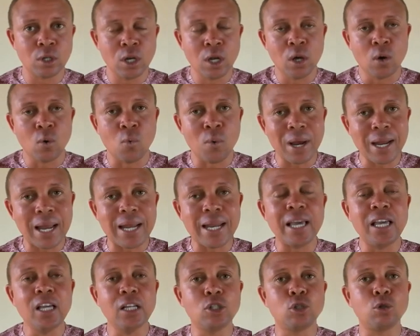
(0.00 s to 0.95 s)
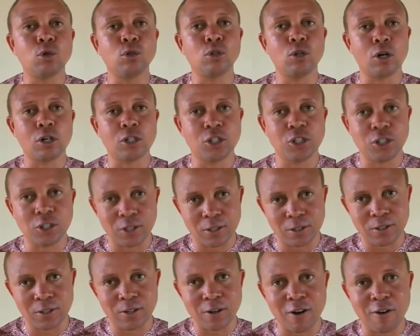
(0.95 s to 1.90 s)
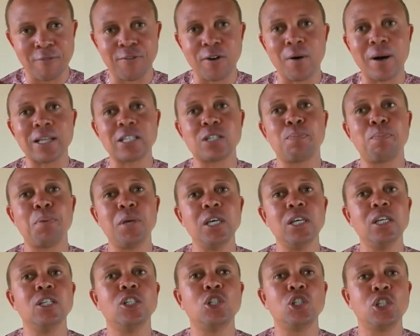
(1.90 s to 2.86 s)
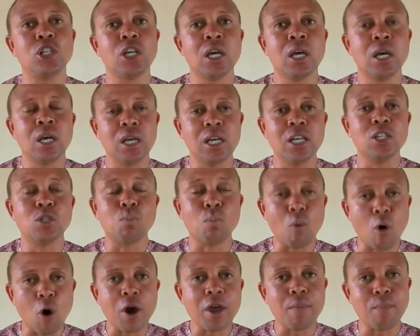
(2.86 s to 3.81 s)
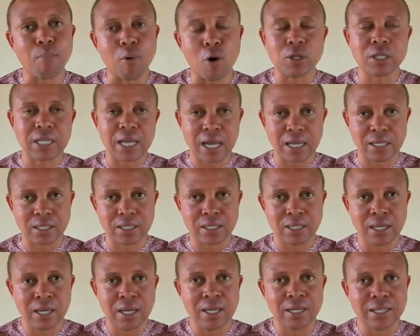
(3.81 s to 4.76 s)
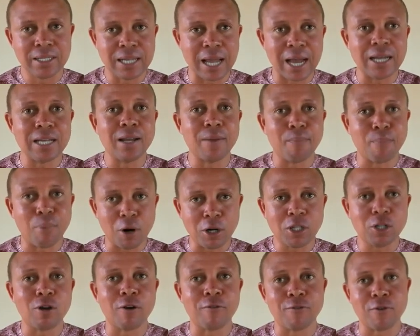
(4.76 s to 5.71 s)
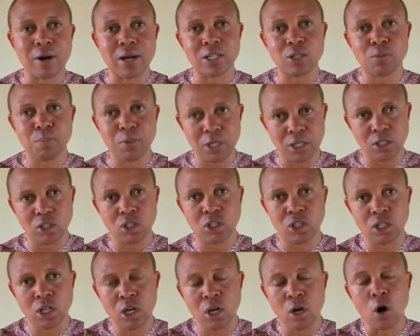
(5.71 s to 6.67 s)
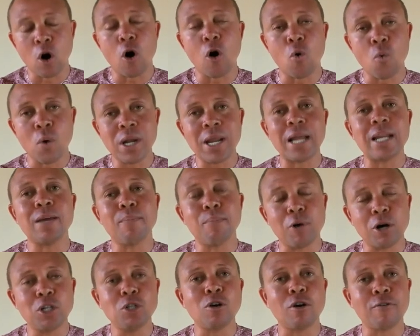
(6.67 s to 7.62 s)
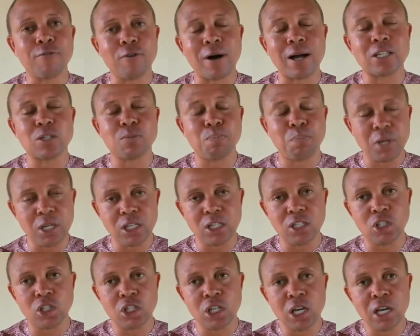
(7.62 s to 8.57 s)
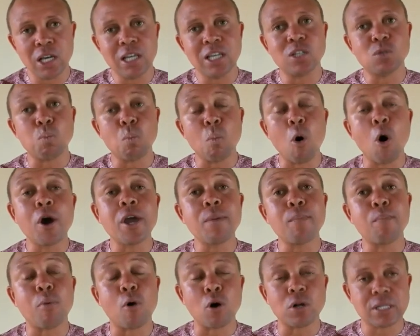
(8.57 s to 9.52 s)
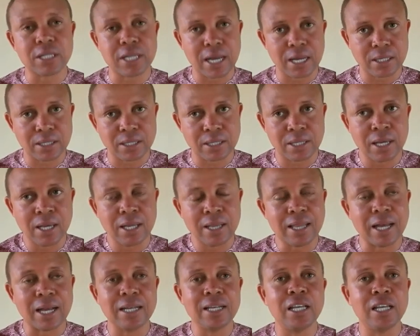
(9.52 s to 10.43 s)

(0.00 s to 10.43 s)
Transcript: whether the introduction of our speech is more important than the body of our speech, or whether the body of our speech is more important than the